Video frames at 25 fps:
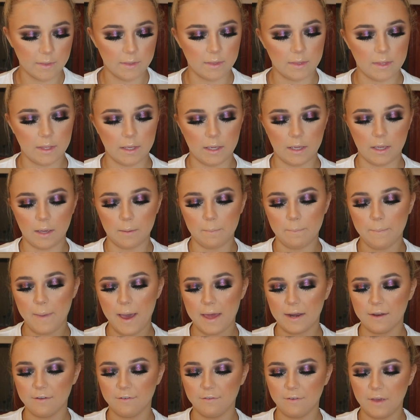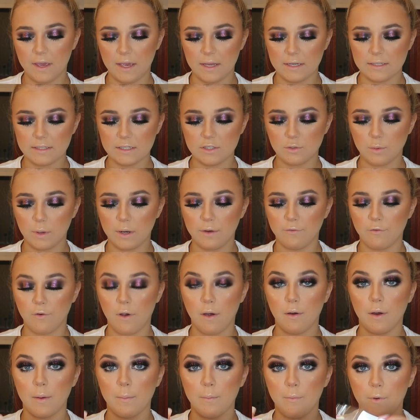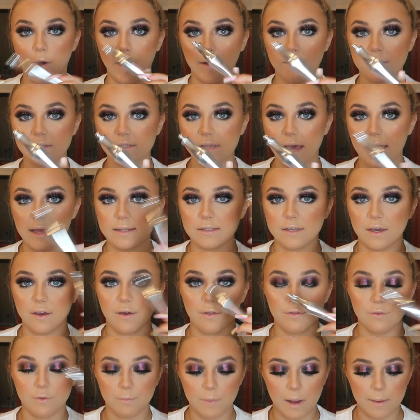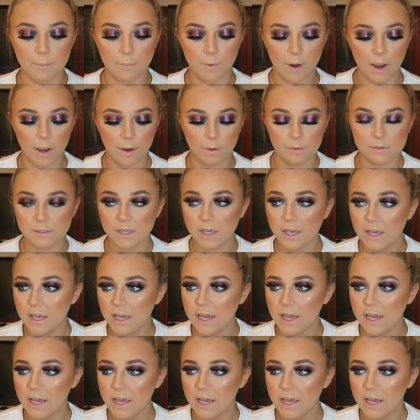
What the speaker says: the Benefit 24-hour brow setter through my brows.